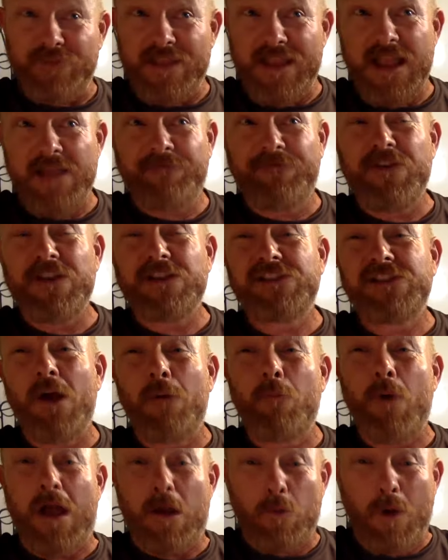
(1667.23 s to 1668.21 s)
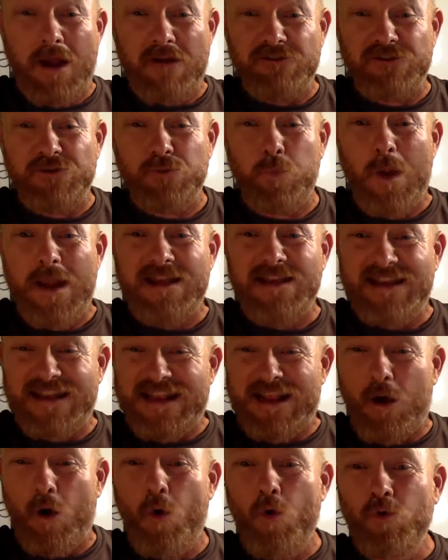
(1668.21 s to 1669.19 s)
If you're somewhere where it's
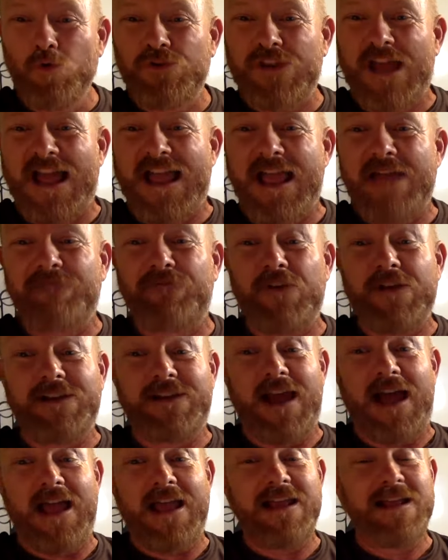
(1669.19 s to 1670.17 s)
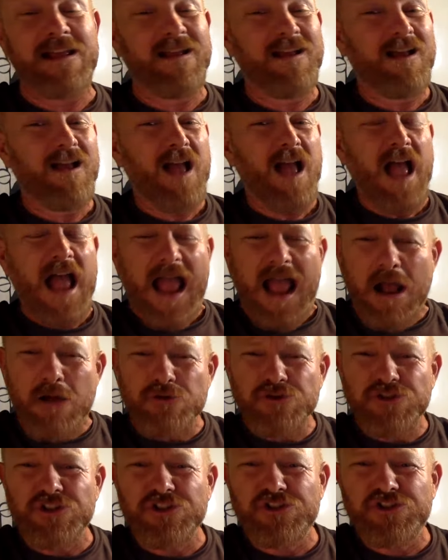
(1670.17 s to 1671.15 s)
windy all day, every day, how
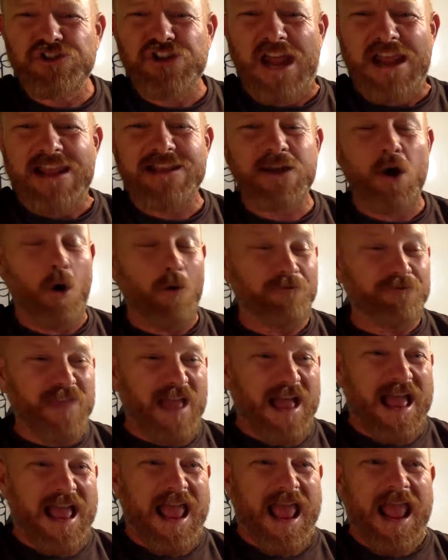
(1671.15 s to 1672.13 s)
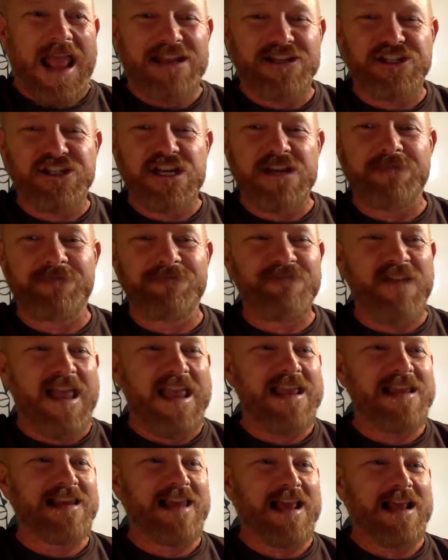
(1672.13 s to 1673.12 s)
do you shake off that edgy
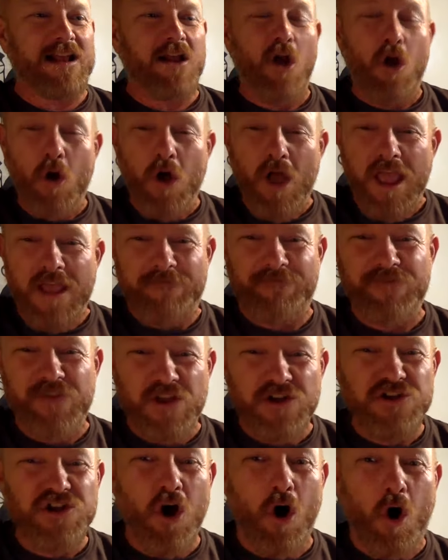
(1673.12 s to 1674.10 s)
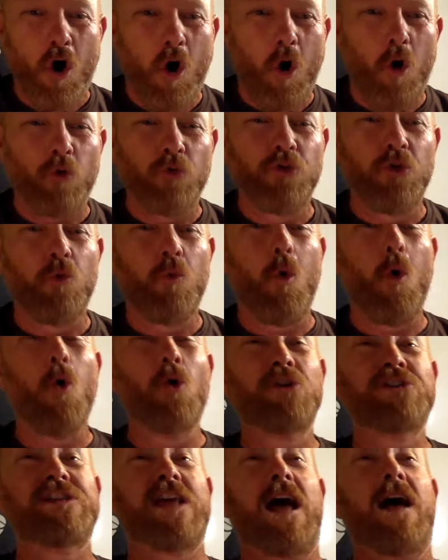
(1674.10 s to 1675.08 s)
feeling if you're not on the
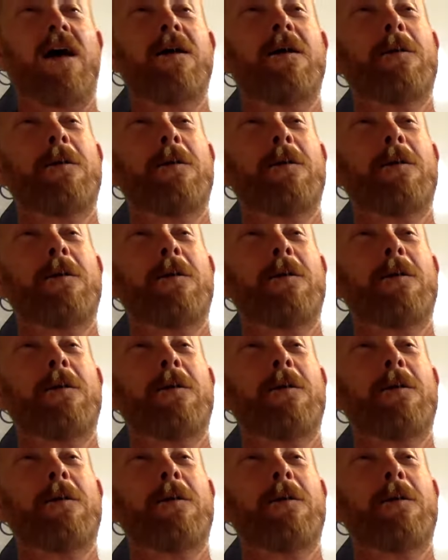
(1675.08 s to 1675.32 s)
water?